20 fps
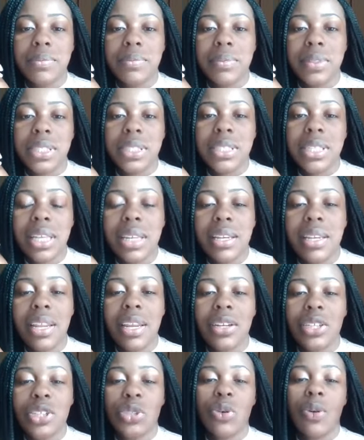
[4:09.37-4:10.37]
Sitting
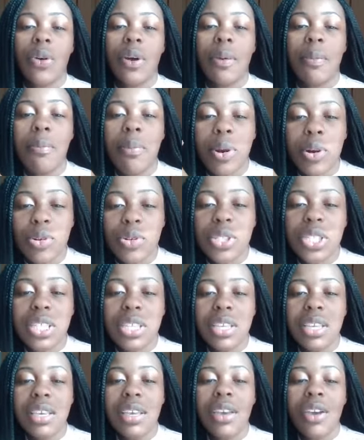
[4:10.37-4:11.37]
there showing
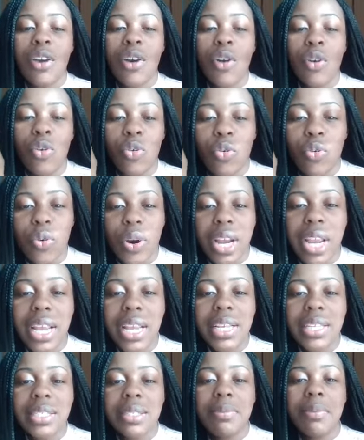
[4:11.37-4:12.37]
mercy,
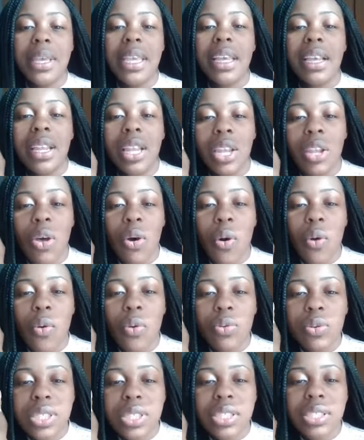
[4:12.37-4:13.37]
grace, being
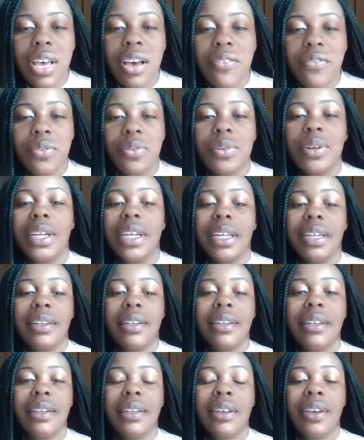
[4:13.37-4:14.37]
long suffering,
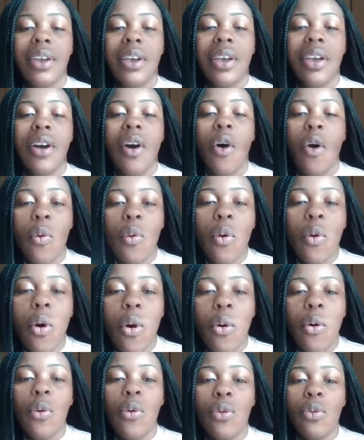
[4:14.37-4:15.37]
on
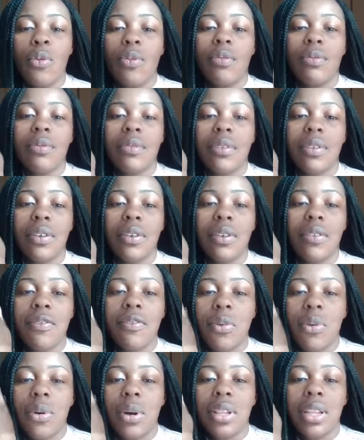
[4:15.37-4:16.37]
hold
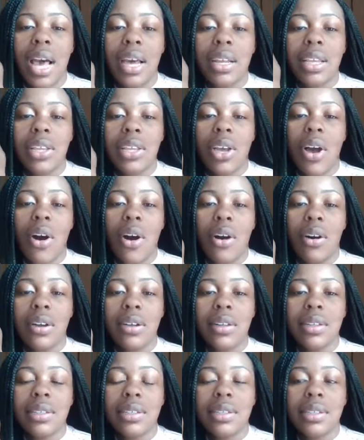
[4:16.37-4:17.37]
for a lot of y'all
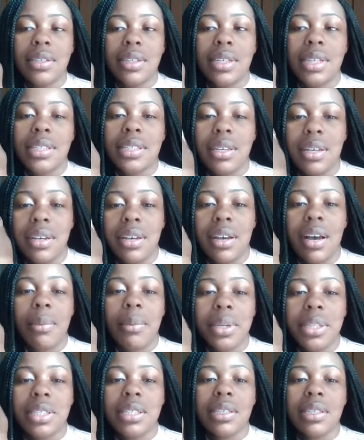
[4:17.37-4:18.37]
to come
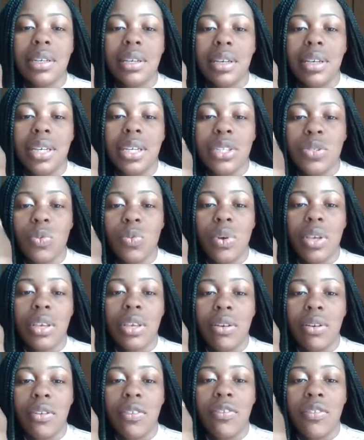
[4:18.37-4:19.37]
into his
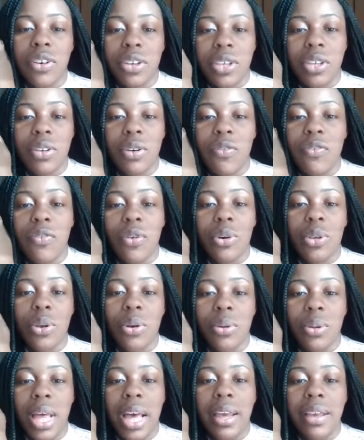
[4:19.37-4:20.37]
will for, for your
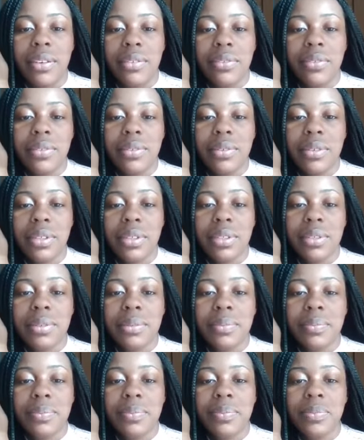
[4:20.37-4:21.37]
life
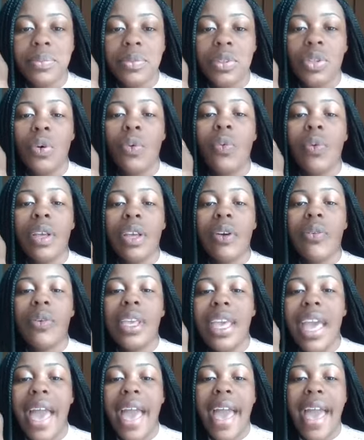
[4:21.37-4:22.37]
the will
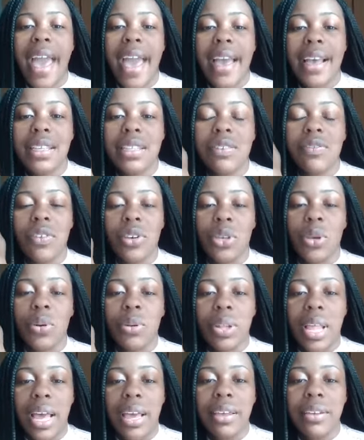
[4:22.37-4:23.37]
he has for your
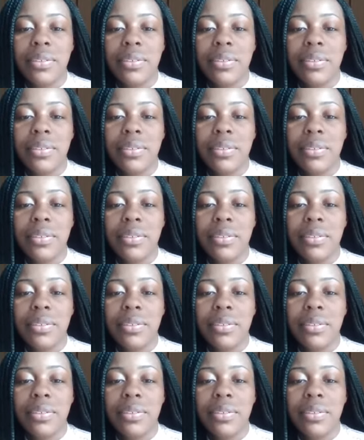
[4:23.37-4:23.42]
life.